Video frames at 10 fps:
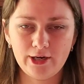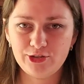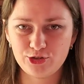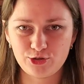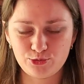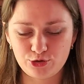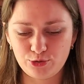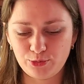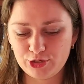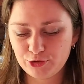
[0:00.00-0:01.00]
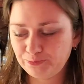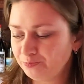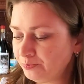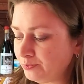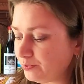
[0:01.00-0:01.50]
I just use it too much.
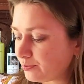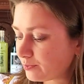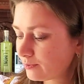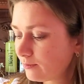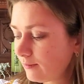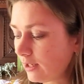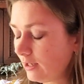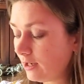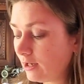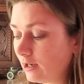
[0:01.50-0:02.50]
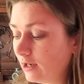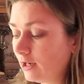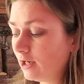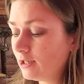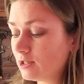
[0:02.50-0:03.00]

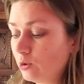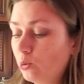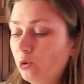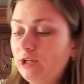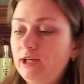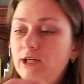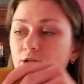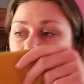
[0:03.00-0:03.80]
The only